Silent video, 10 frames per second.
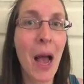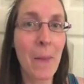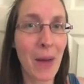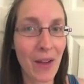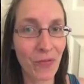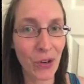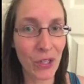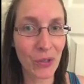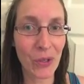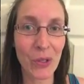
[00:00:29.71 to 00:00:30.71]
my
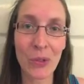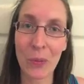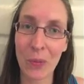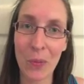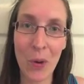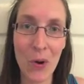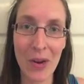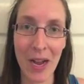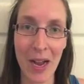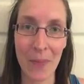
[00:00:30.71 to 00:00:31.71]
four-year-old
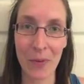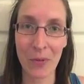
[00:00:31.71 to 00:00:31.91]
woke up